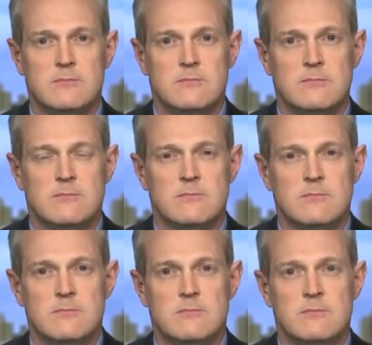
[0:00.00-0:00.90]

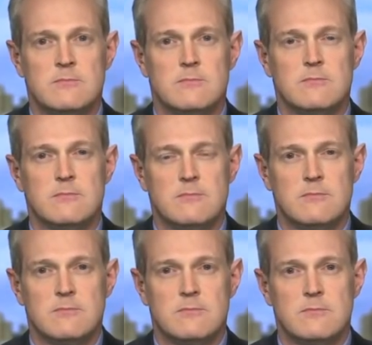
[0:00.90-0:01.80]

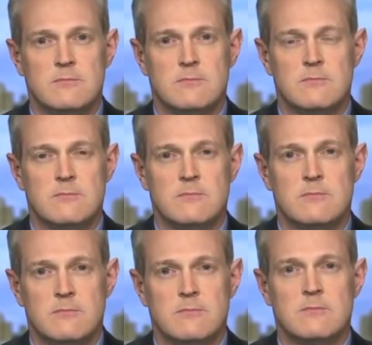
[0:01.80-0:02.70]

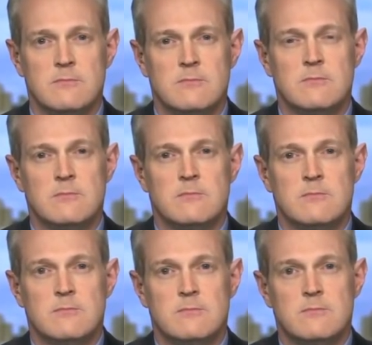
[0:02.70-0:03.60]

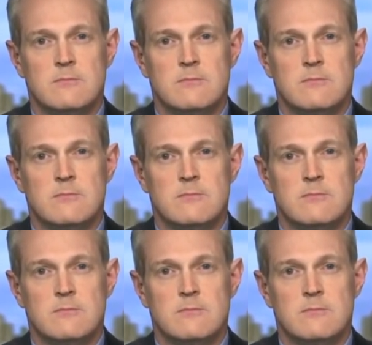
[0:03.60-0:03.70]
The person shown says nothing.